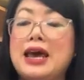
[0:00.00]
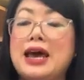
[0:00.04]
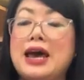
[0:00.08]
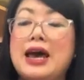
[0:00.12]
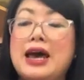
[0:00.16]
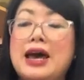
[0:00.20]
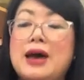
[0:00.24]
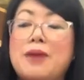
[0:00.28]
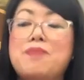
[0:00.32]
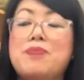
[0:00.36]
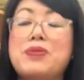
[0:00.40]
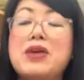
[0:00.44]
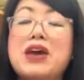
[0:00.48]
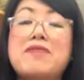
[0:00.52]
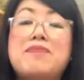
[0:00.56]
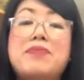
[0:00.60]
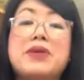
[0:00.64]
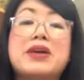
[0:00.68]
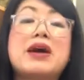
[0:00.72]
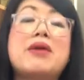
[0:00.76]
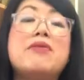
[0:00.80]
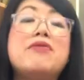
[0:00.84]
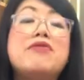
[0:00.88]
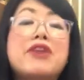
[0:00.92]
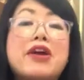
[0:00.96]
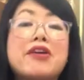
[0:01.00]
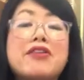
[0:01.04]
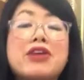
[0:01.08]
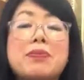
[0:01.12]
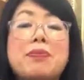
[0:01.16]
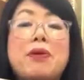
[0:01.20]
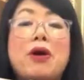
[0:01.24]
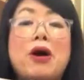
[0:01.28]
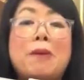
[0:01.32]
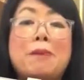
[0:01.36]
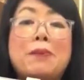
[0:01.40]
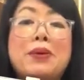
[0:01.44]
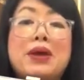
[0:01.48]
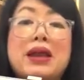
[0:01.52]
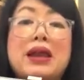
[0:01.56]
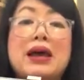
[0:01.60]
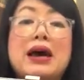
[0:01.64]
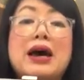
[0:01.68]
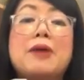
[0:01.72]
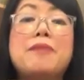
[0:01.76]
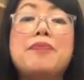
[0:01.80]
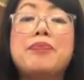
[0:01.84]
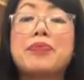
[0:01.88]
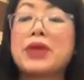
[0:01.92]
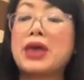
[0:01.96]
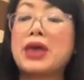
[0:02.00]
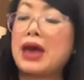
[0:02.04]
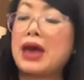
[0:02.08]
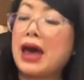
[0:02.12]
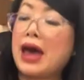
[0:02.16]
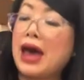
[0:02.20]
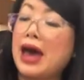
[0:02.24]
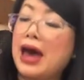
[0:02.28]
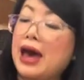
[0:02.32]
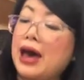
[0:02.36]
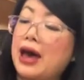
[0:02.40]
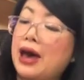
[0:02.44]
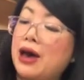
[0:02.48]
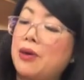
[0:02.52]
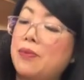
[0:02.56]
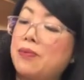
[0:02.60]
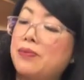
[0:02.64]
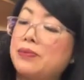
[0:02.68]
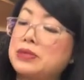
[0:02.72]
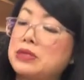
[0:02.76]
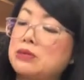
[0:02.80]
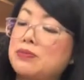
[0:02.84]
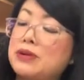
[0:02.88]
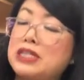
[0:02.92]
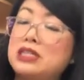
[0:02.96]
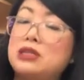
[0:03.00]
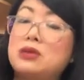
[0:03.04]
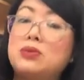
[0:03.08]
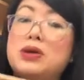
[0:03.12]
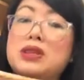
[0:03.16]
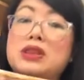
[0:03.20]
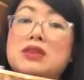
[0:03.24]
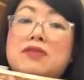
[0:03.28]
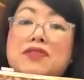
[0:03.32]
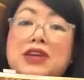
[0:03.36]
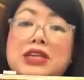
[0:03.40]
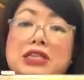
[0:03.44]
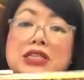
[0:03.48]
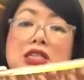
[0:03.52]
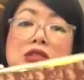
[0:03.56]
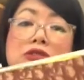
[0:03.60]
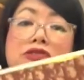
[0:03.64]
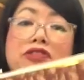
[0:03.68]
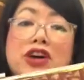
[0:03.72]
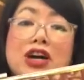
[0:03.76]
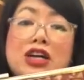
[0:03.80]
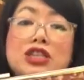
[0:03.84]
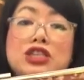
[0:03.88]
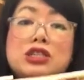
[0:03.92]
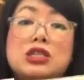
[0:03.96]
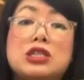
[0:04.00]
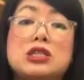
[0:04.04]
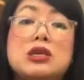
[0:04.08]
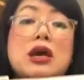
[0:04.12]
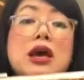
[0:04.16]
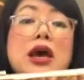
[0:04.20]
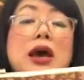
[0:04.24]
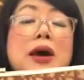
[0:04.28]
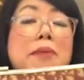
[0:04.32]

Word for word: Um, they've become very popular um, especially when the vintage versions,